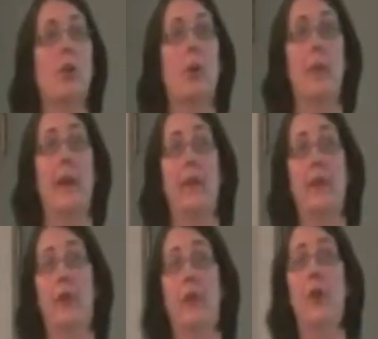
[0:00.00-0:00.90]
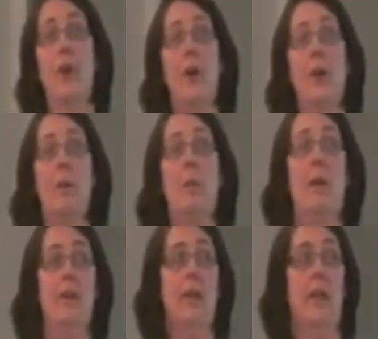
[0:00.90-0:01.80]
from there. So
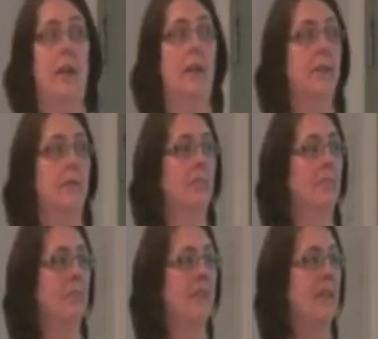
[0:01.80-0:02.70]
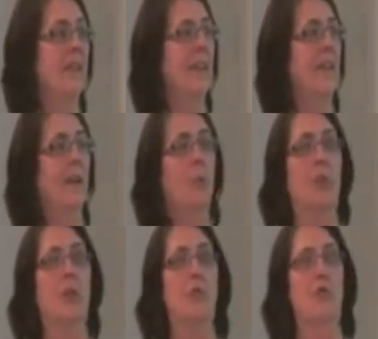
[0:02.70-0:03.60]
basically,
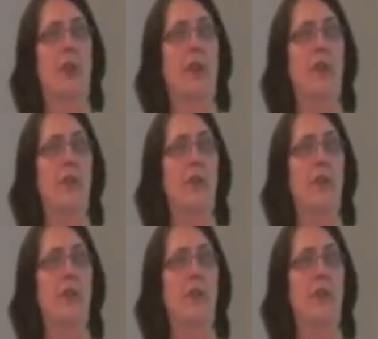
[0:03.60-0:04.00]
what I'm trying